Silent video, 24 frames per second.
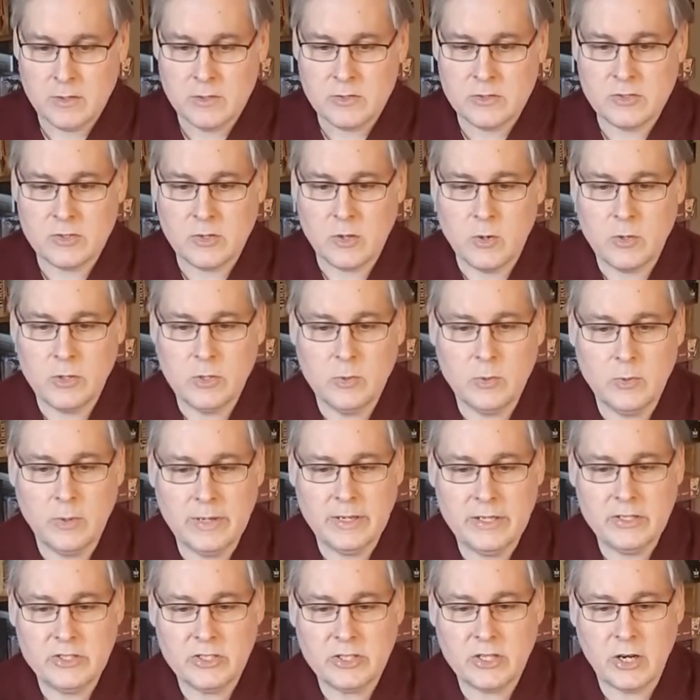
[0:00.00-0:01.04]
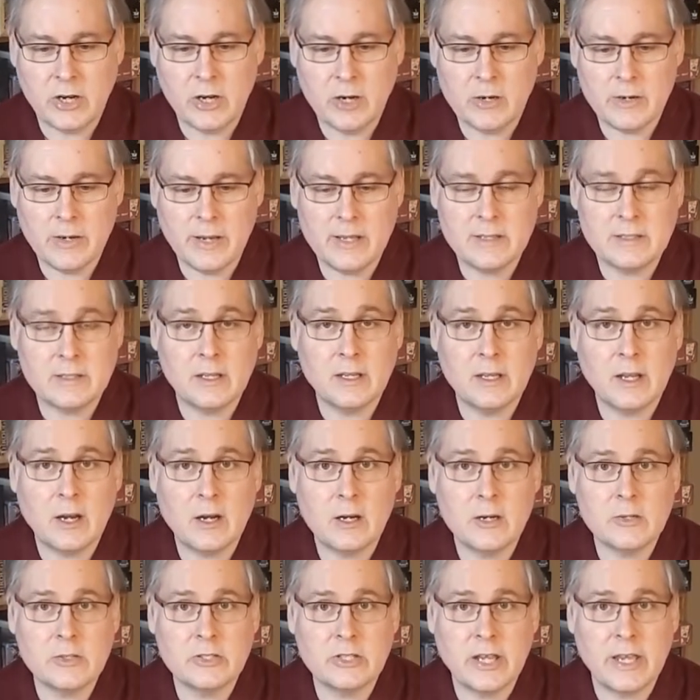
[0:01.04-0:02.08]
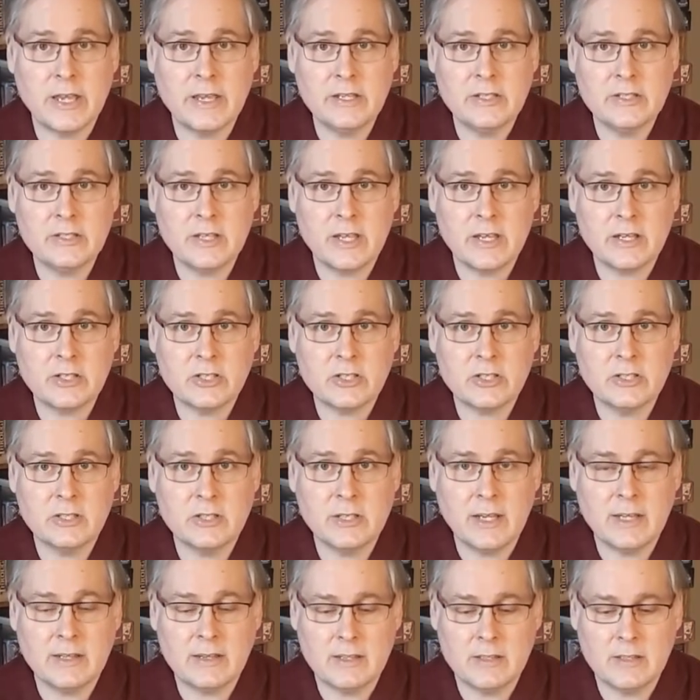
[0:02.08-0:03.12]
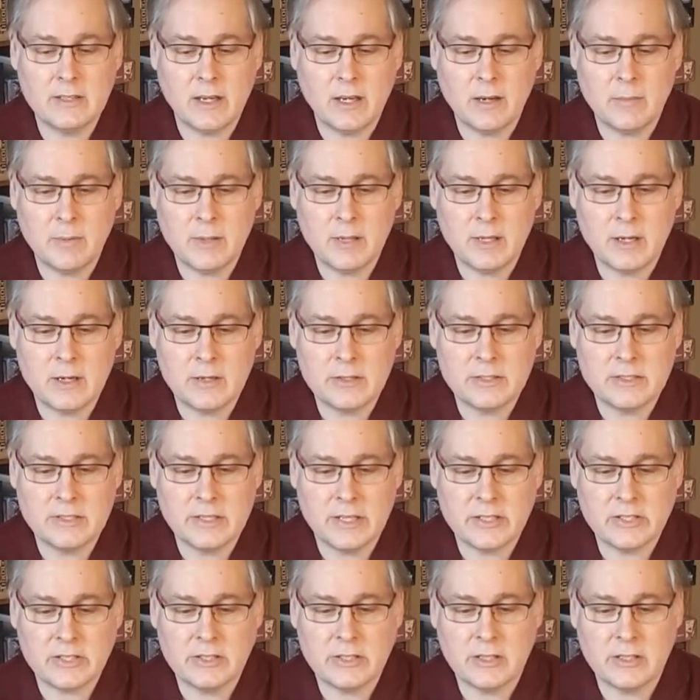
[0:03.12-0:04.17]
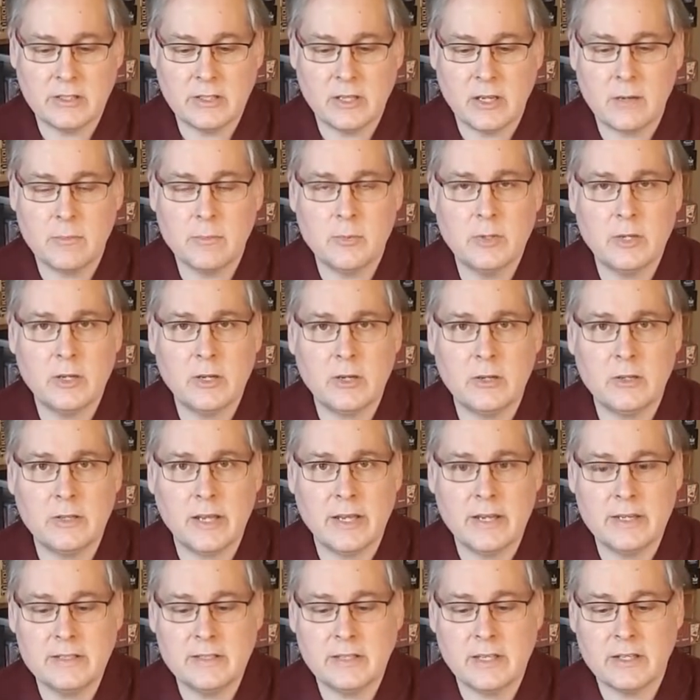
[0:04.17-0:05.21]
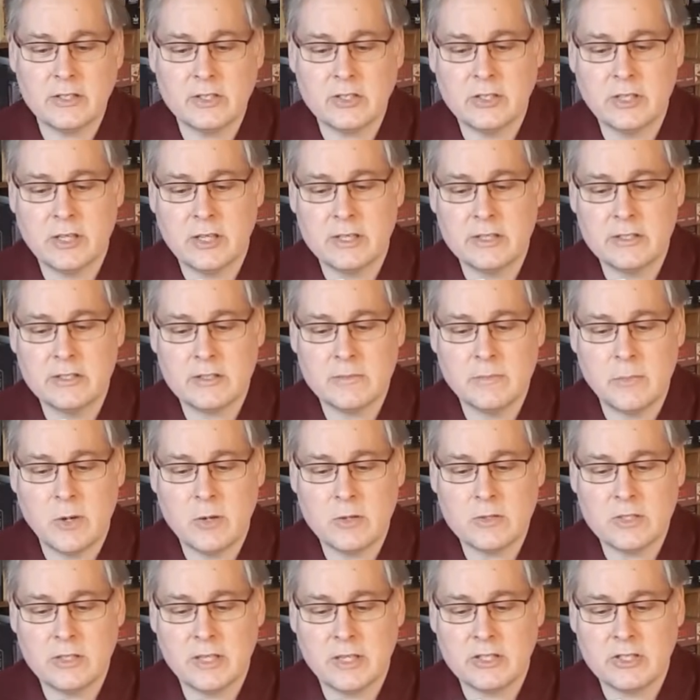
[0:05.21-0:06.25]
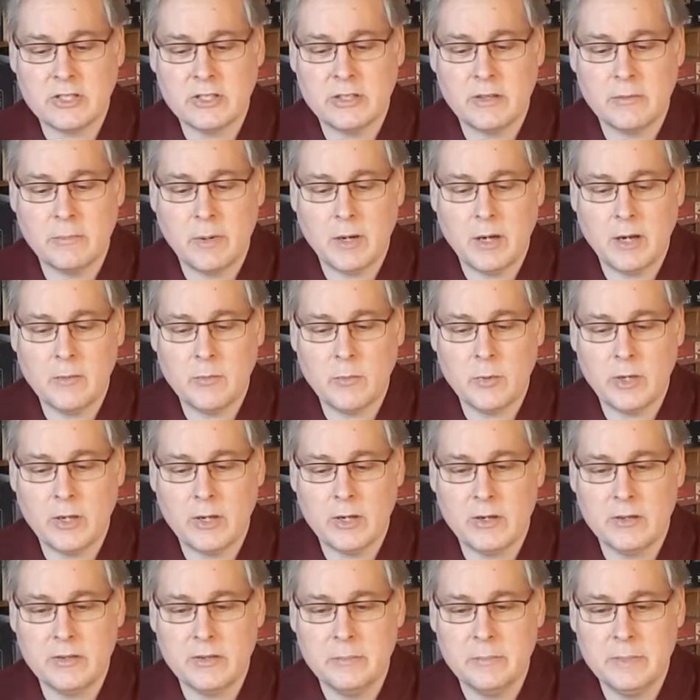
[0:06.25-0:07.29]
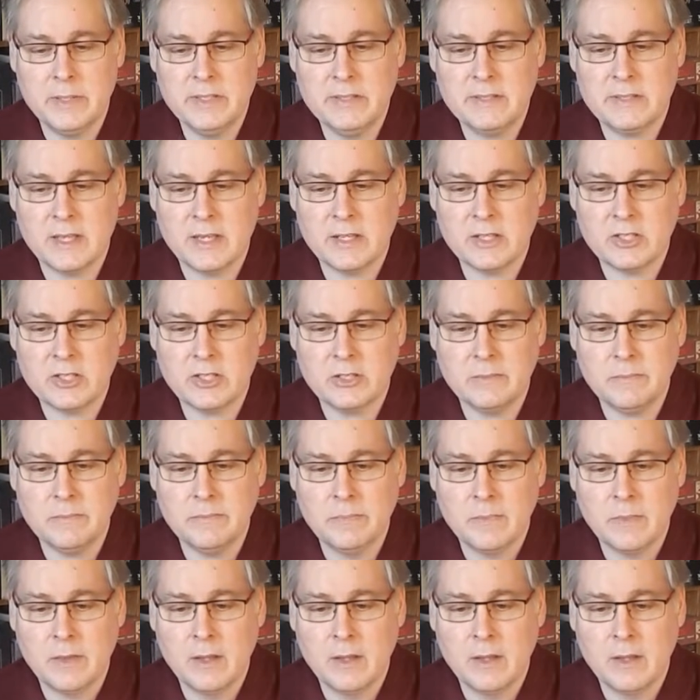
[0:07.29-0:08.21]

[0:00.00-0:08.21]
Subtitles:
So each card has a large A section at the top, a large section at the top we call A section, and a small section at the bottom we call the B section.